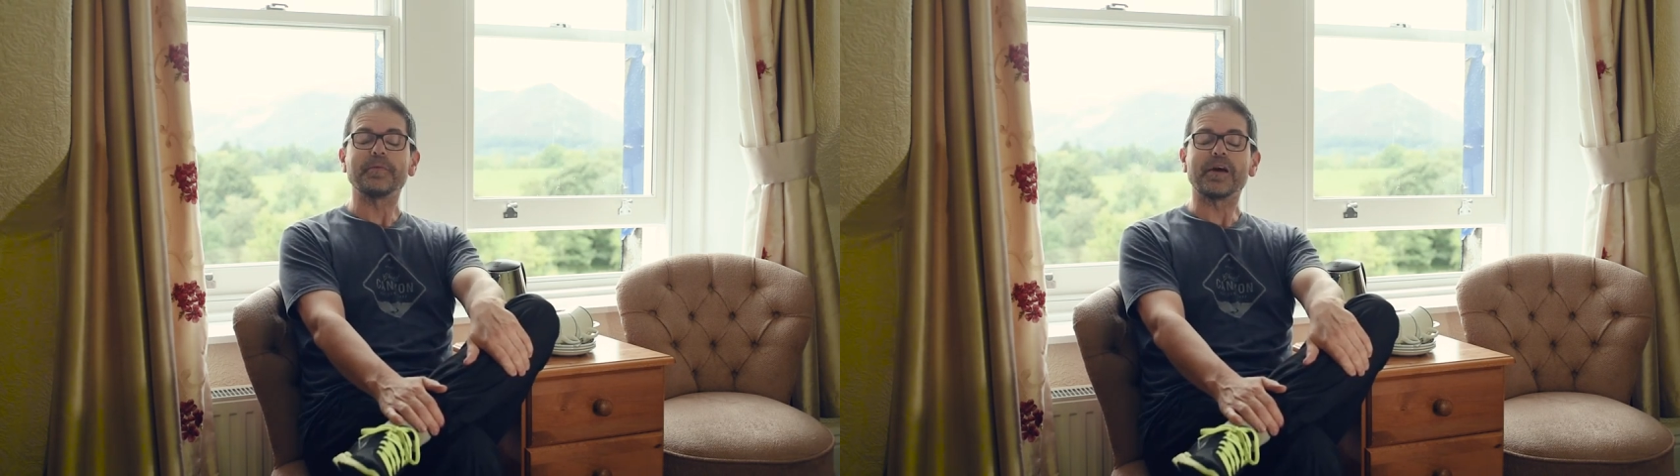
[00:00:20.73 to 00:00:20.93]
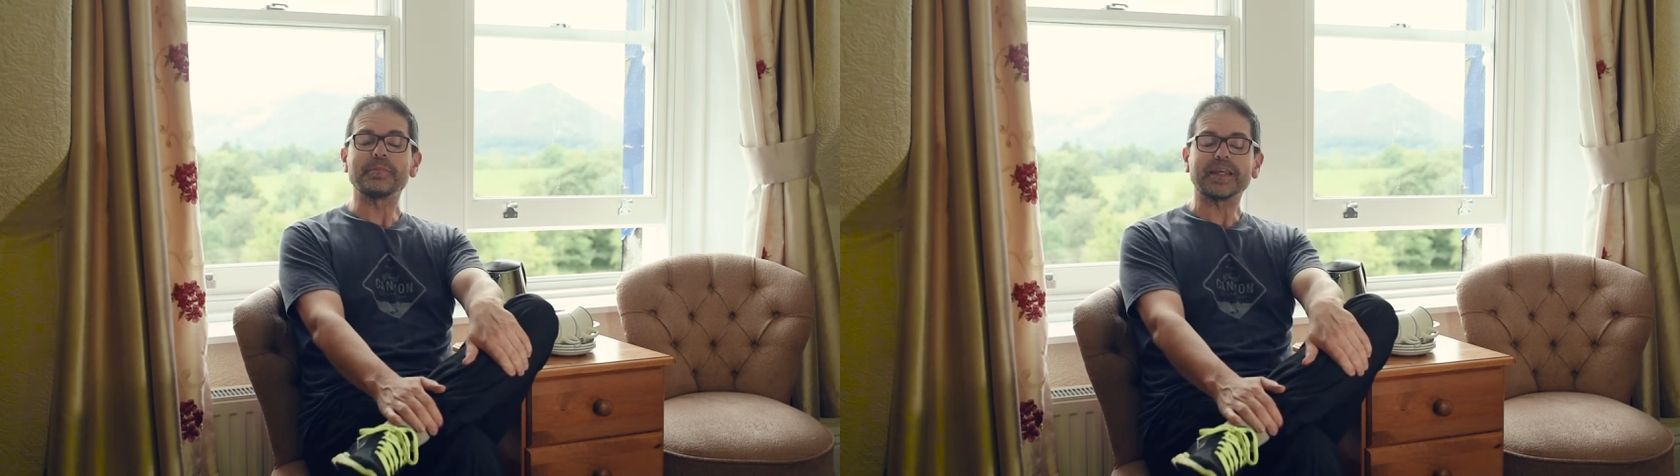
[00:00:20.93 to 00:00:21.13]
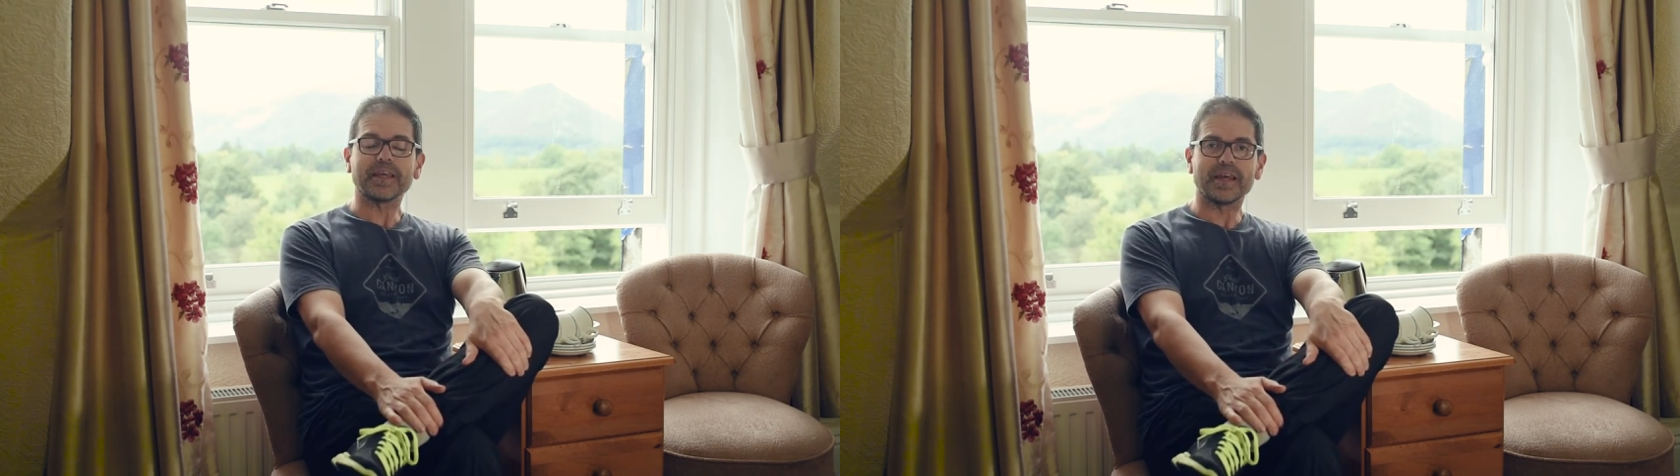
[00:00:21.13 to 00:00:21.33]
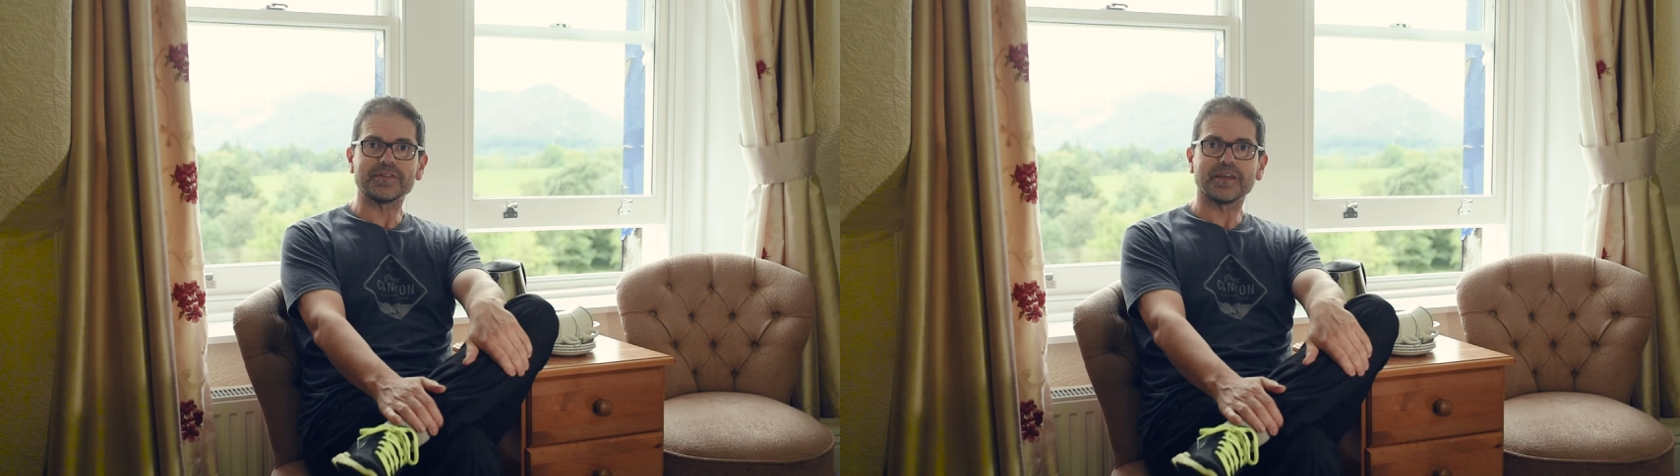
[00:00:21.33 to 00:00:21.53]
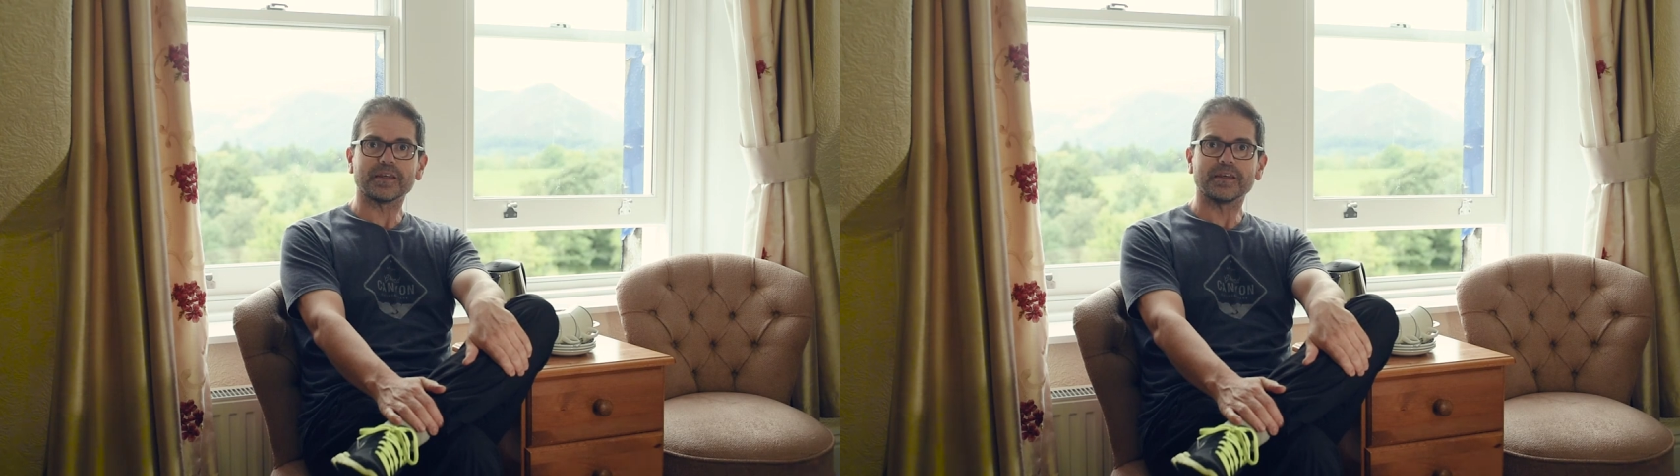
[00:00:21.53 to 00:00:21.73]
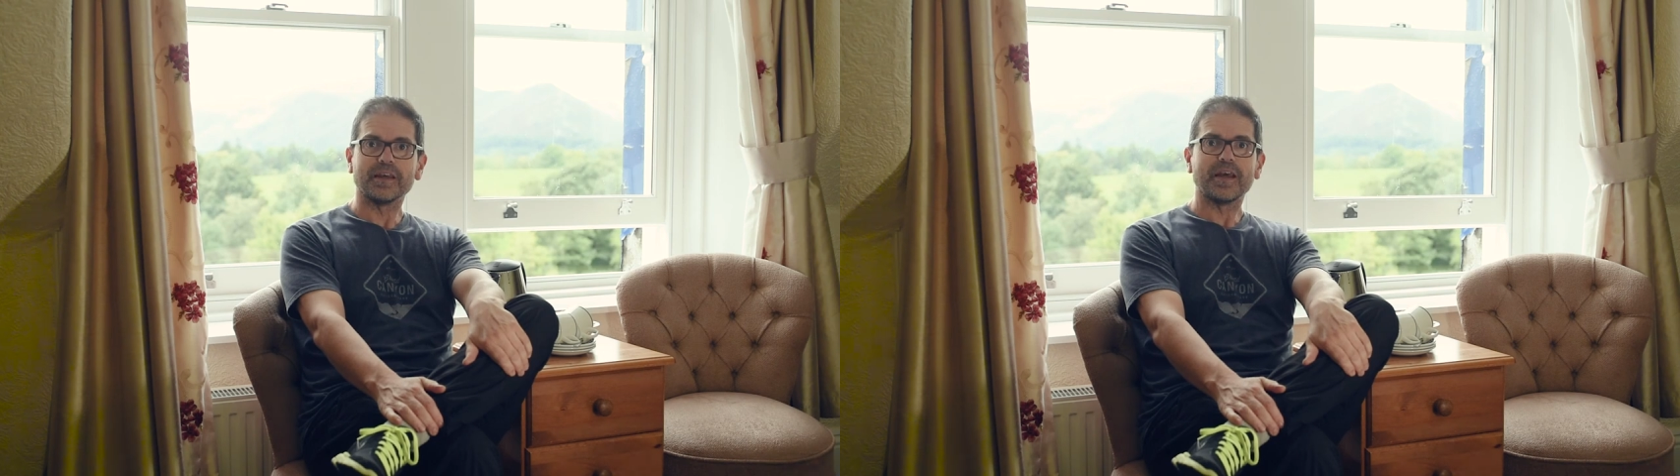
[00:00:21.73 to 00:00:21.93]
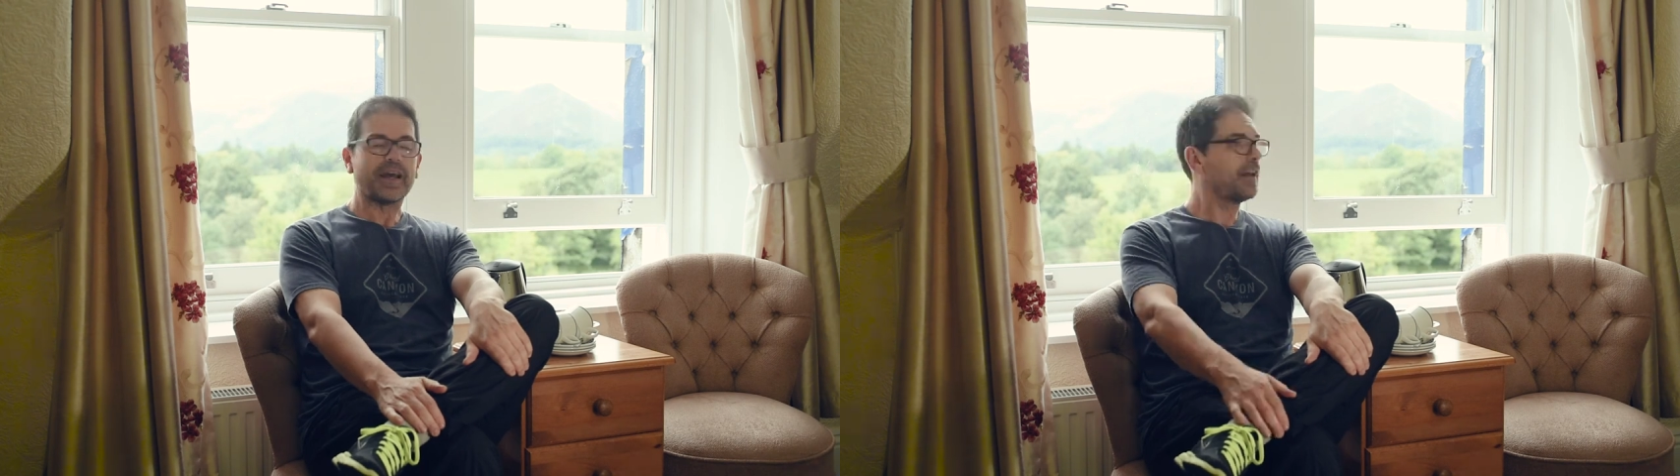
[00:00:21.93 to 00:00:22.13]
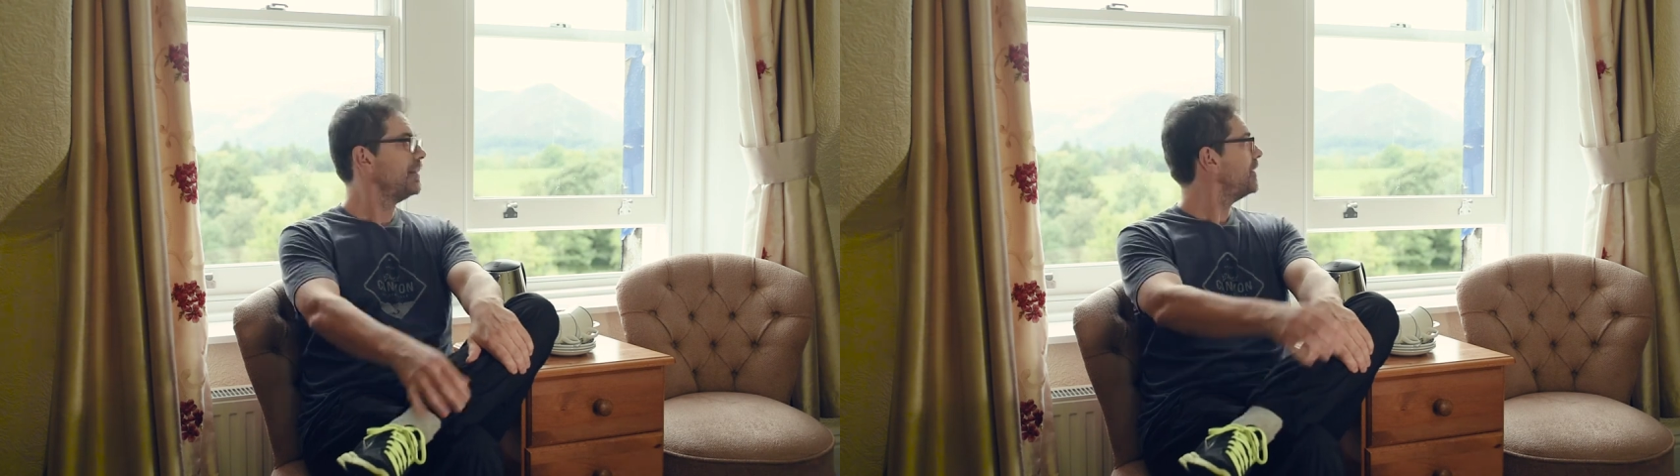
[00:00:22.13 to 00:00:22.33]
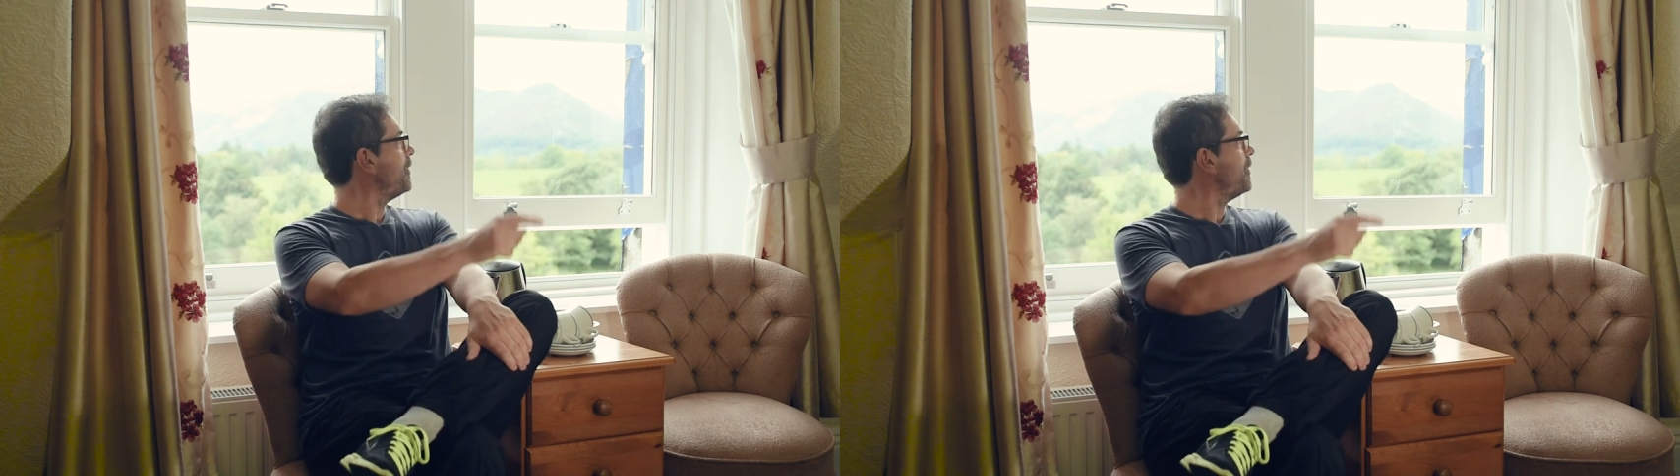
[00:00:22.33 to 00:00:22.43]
I'm in Keswick, and